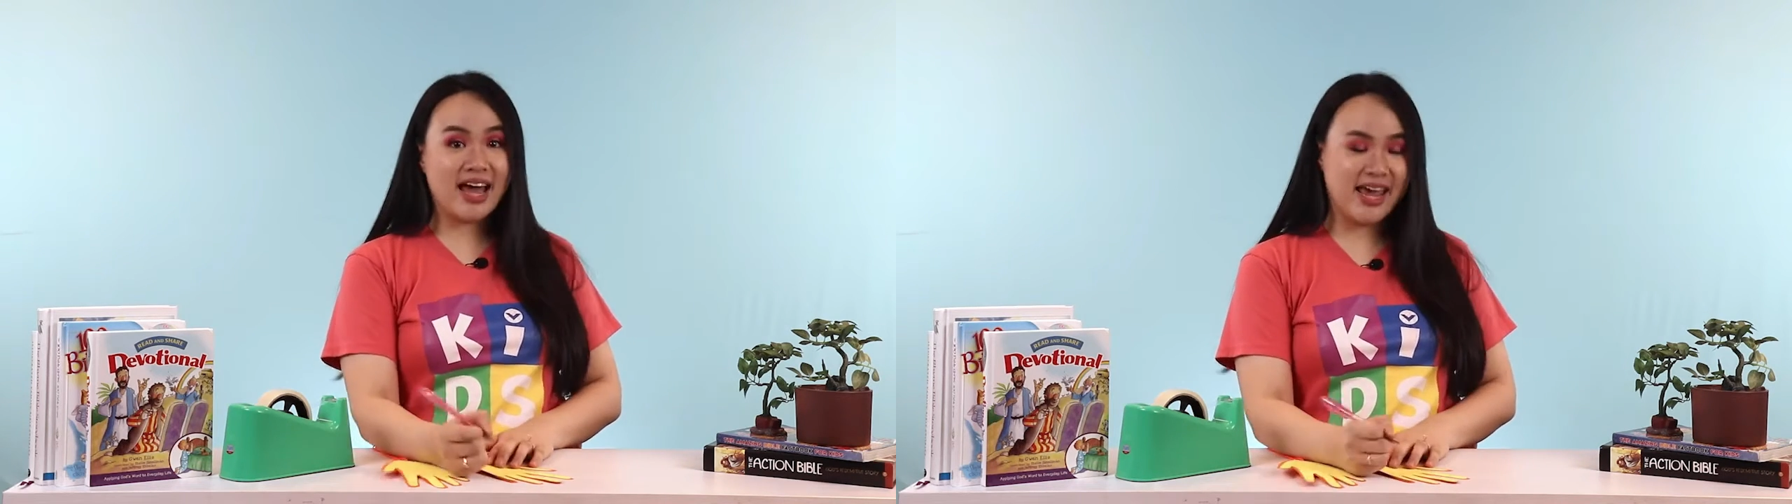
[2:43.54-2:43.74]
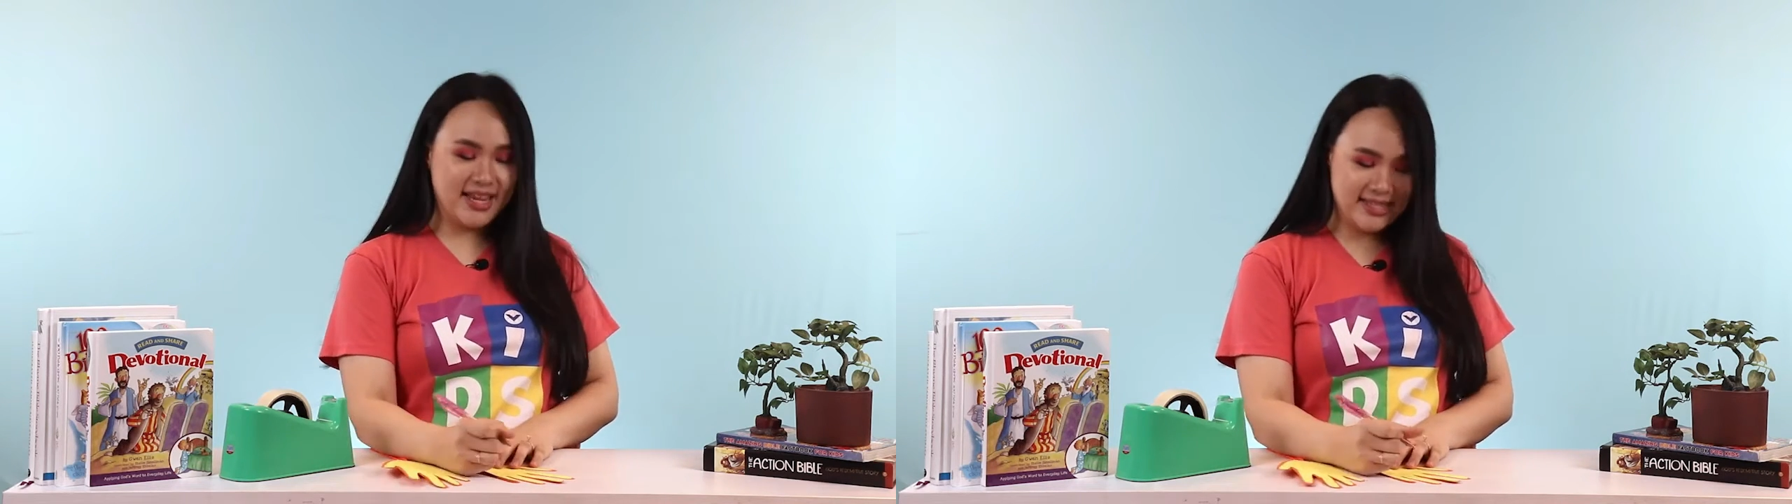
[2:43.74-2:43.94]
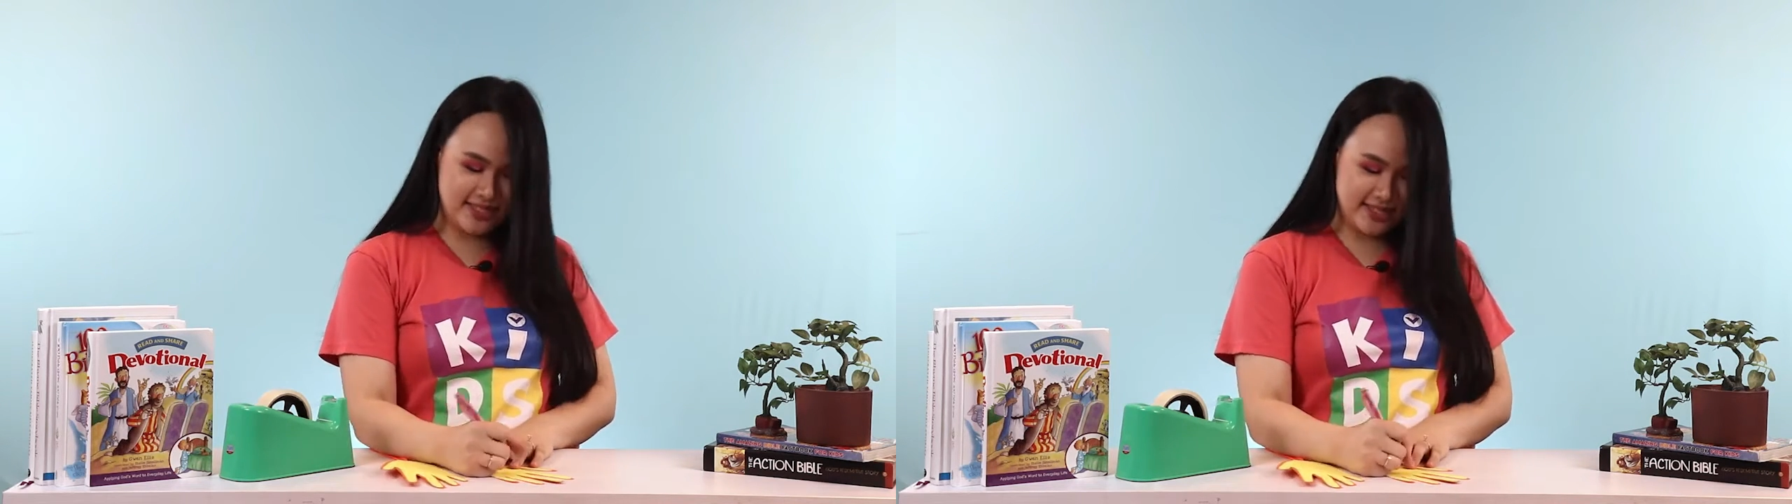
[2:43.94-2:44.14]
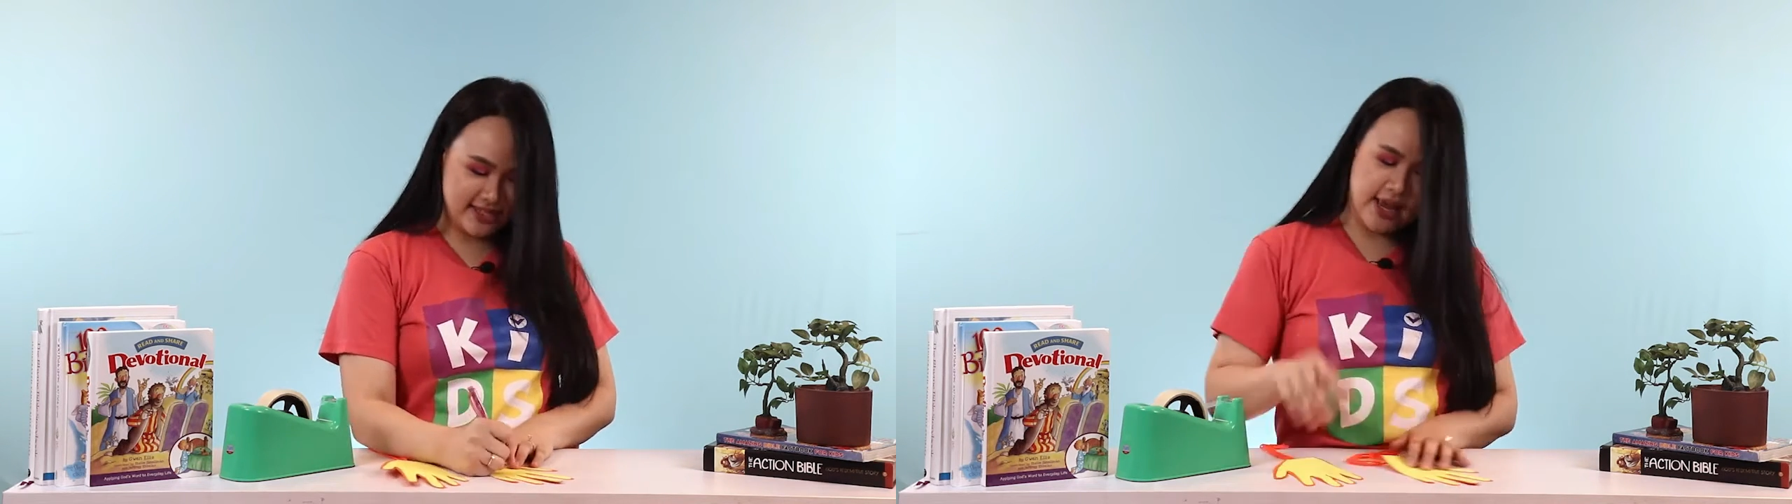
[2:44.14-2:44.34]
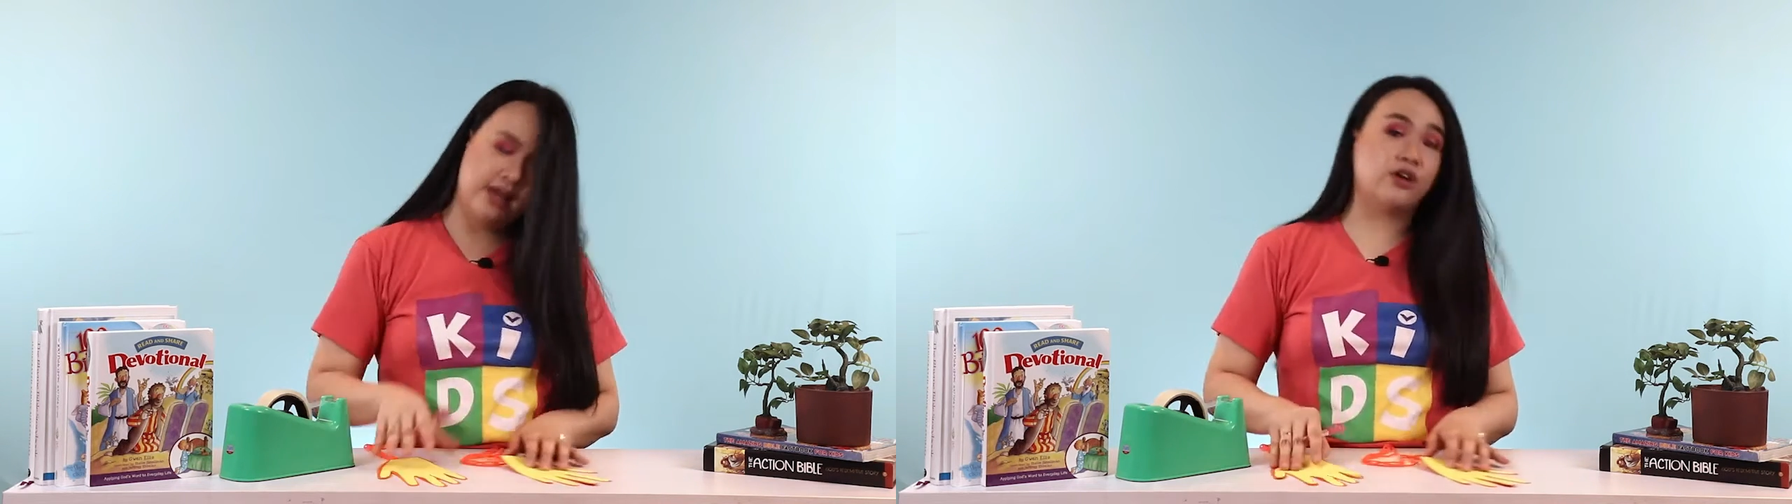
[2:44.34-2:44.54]
nice,
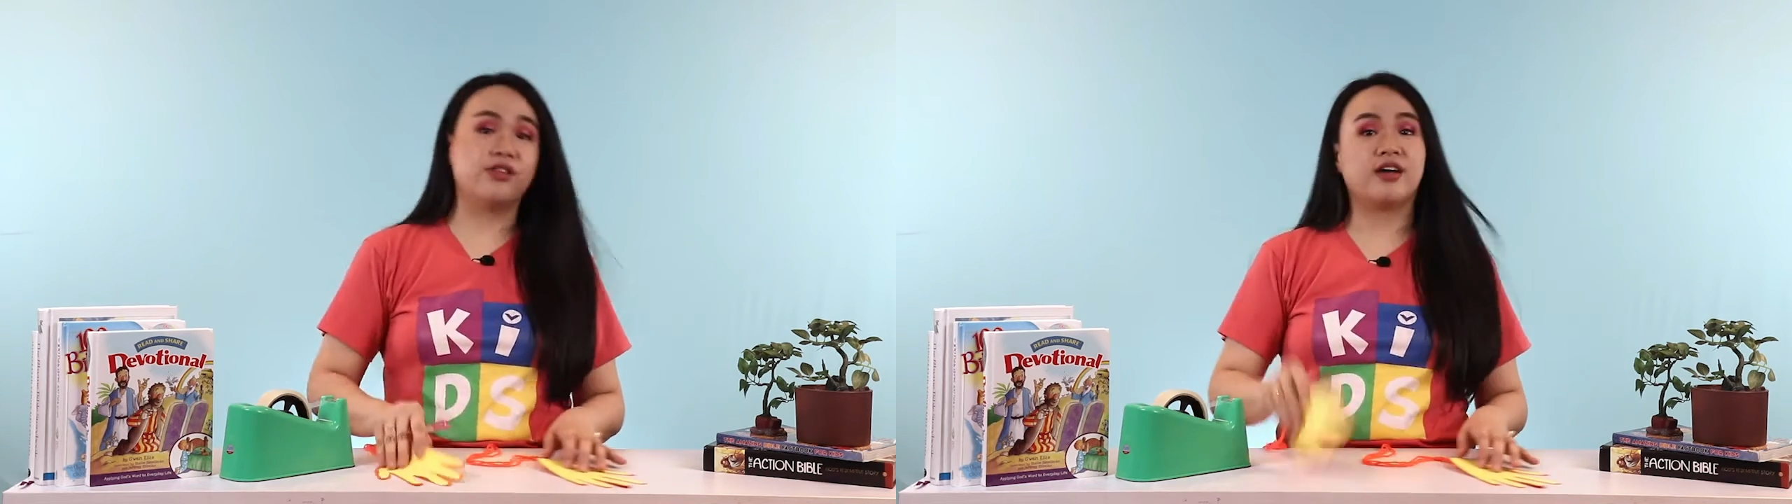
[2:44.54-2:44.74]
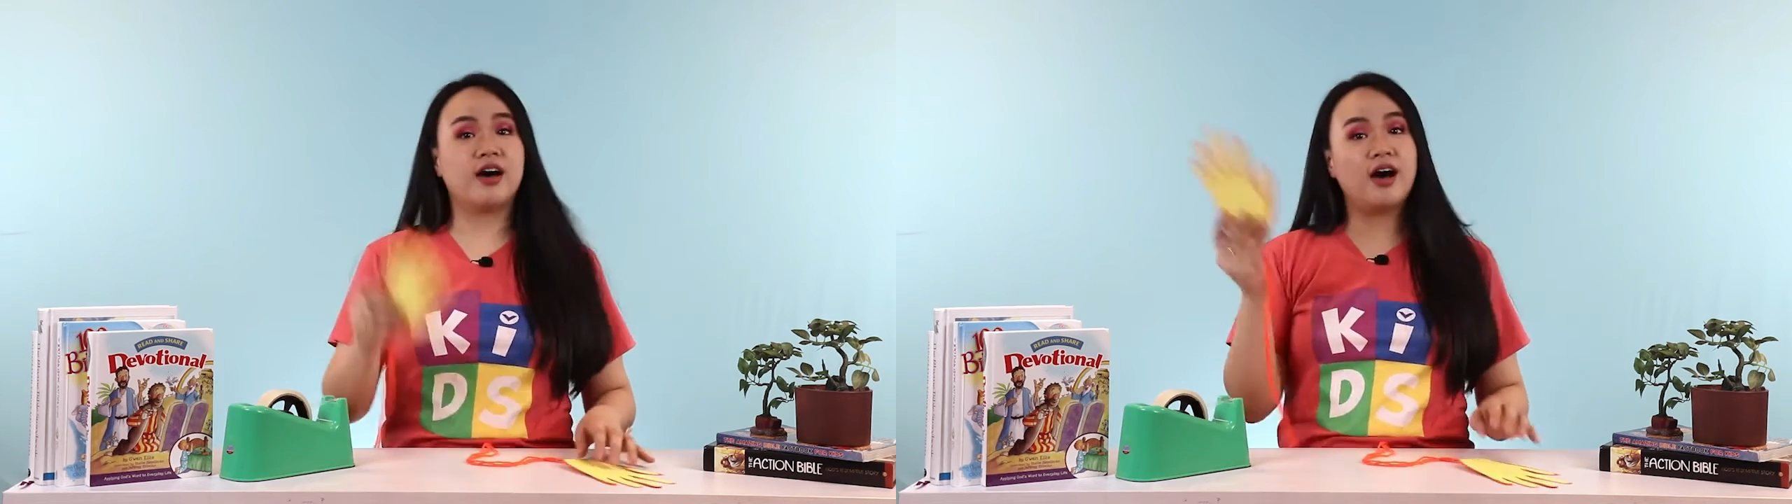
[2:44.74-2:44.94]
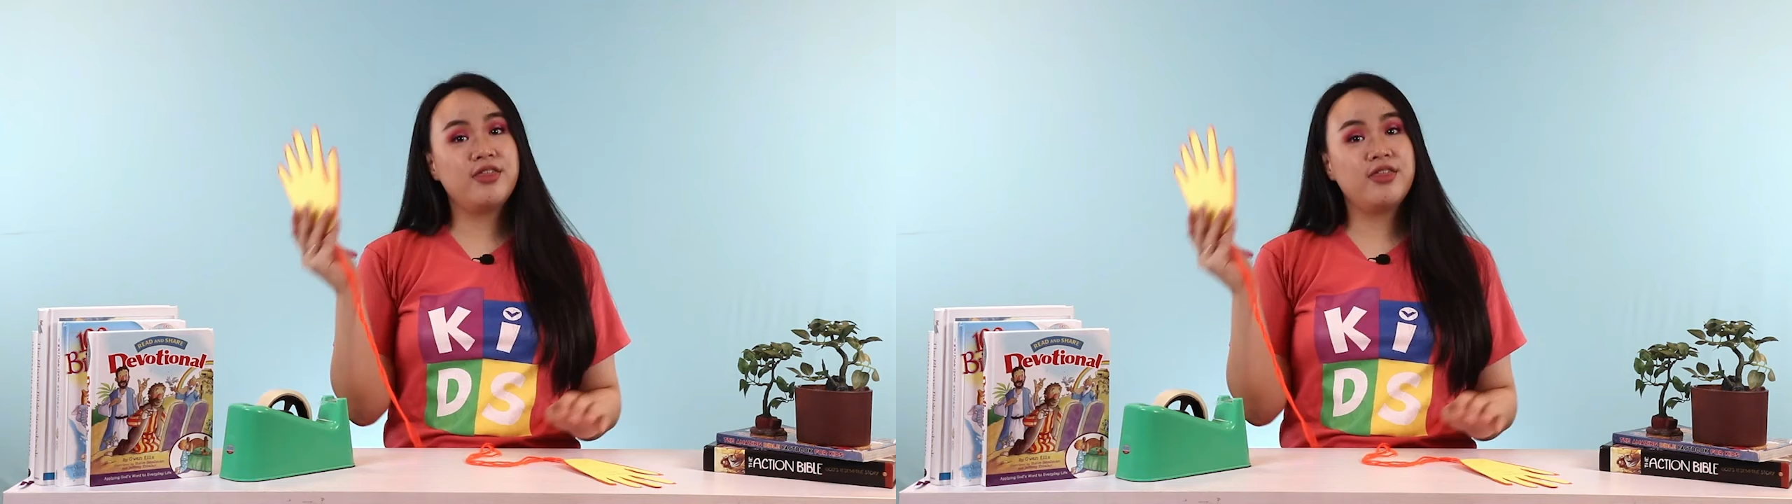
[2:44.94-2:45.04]
and on the